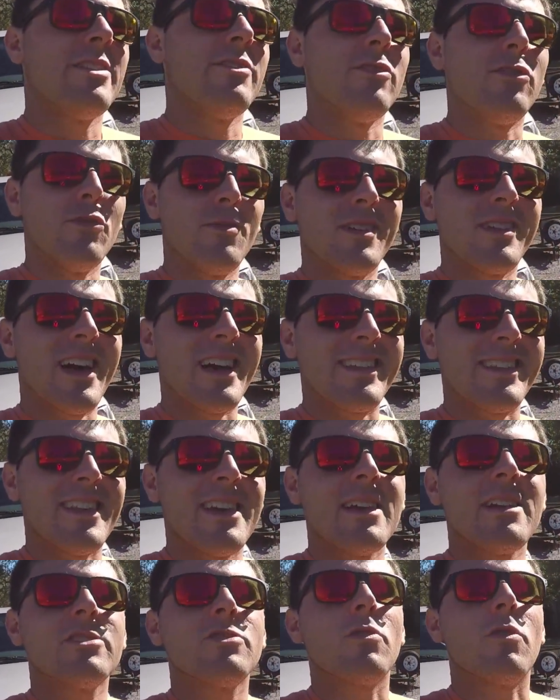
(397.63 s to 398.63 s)
to do it like
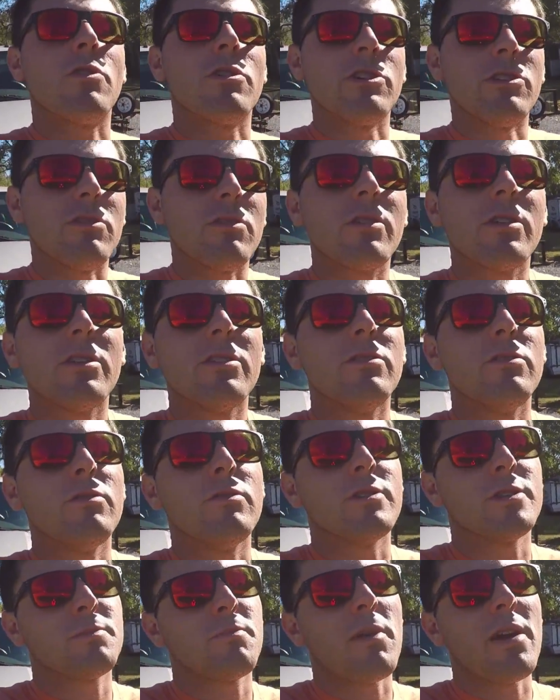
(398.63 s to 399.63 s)
this, or are you going to do the
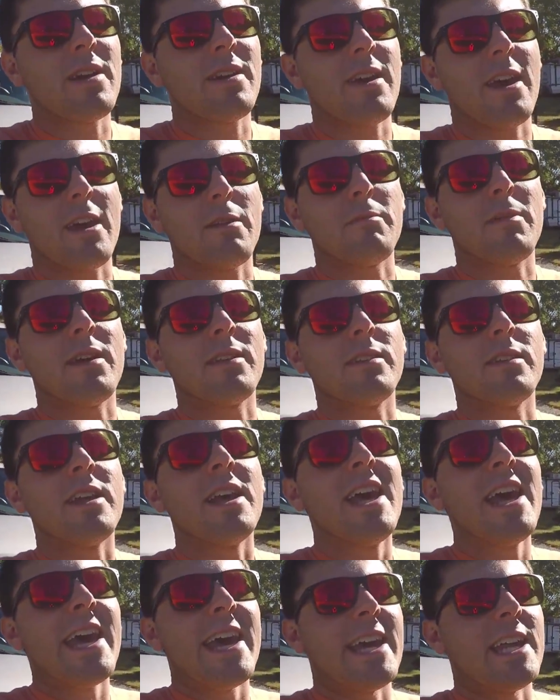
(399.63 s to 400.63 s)
spray can method?
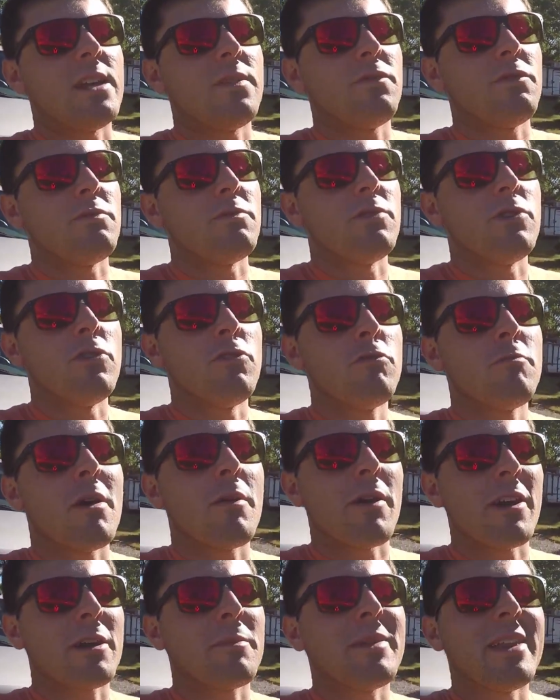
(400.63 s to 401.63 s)
And if you do, my
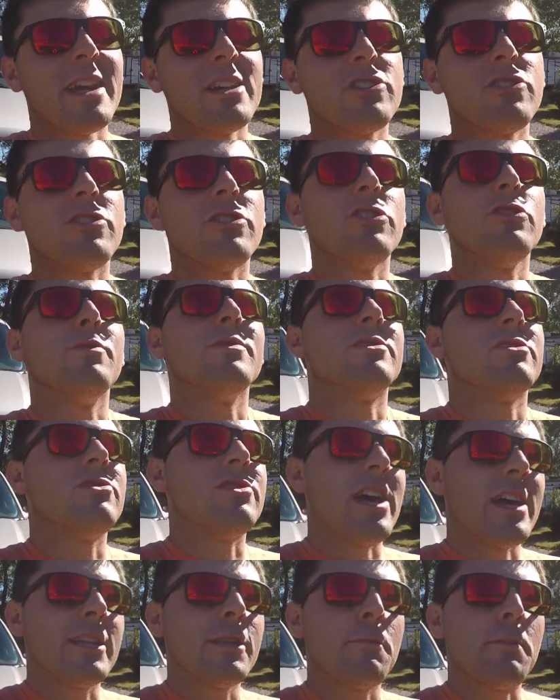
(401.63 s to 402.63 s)
recommendation to you is to
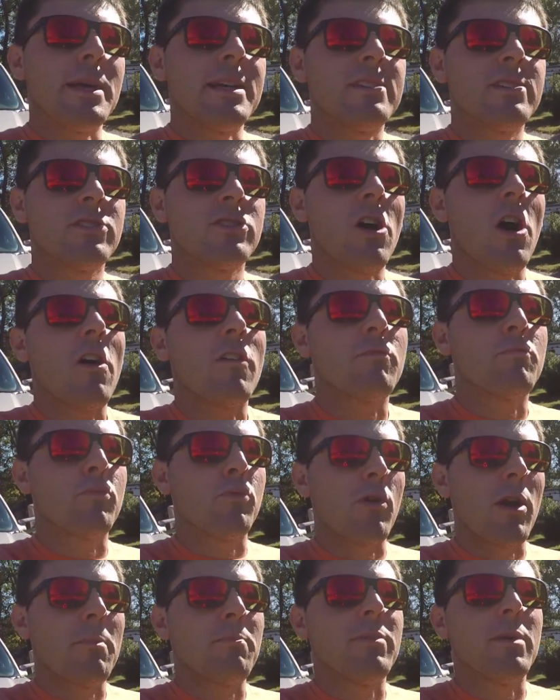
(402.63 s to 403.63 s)
take the pieces off,
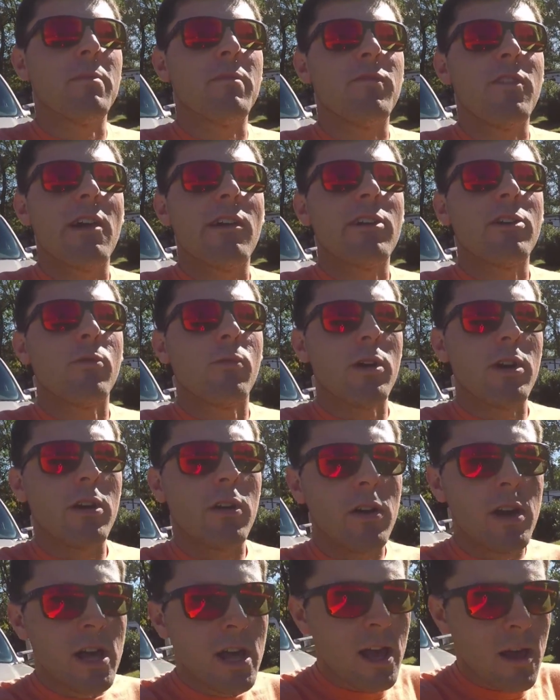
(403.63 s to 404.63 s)
prep them very well.
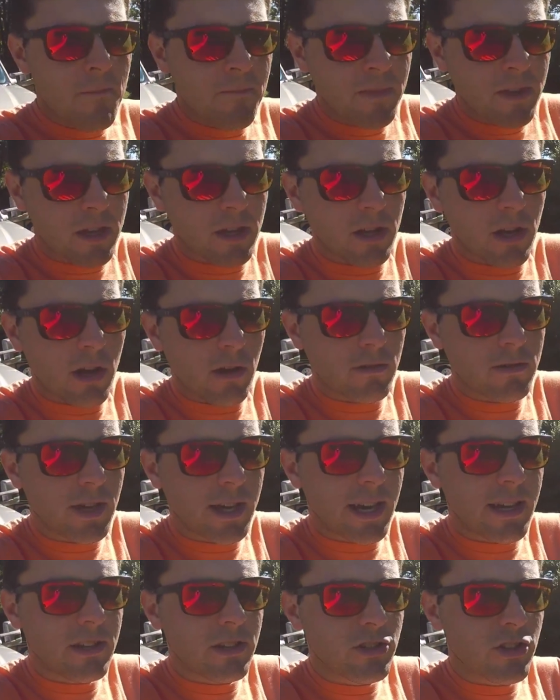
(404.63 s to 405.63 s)
Try
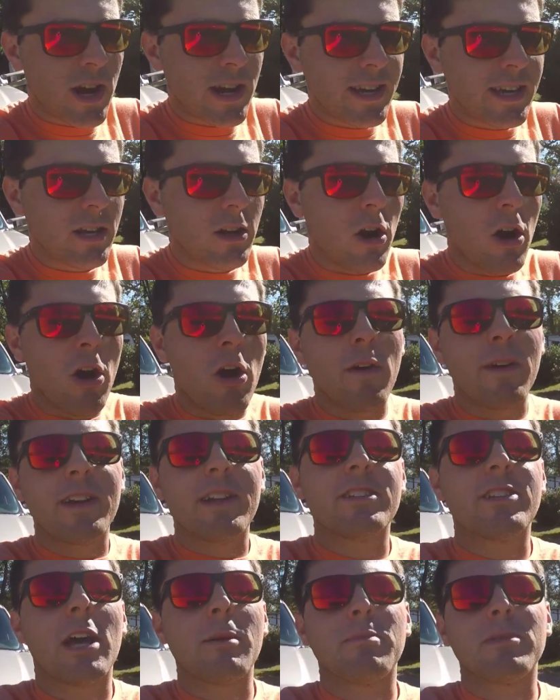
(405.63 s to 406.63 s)
to get any
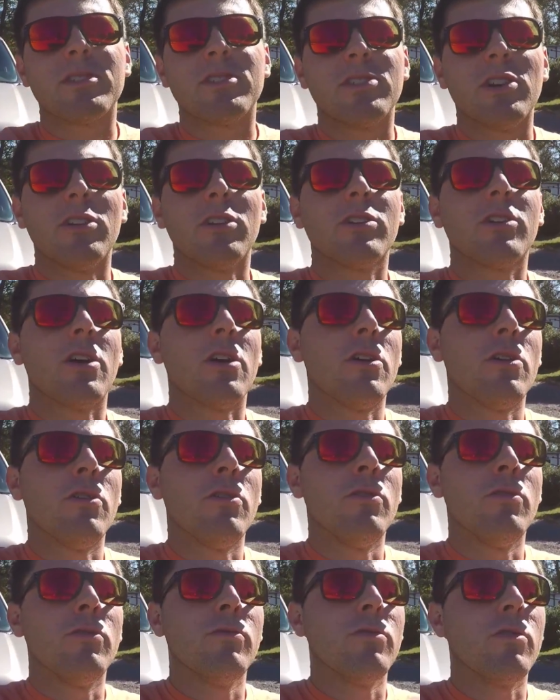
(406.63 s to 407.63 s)
type of
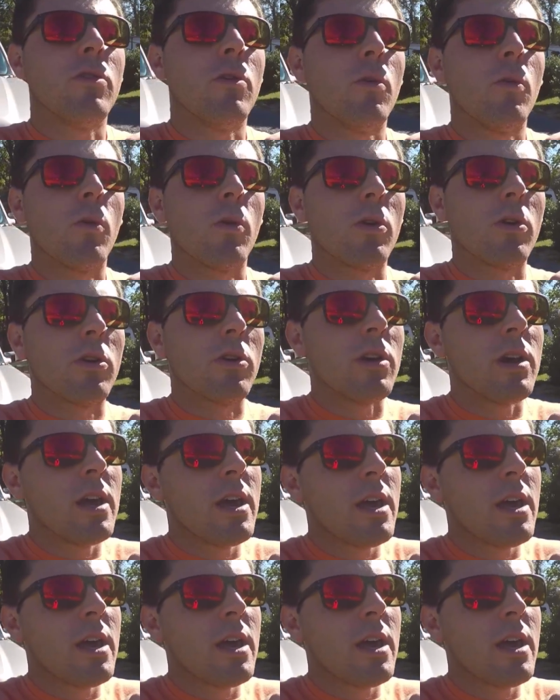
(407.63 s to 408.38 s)
silicone or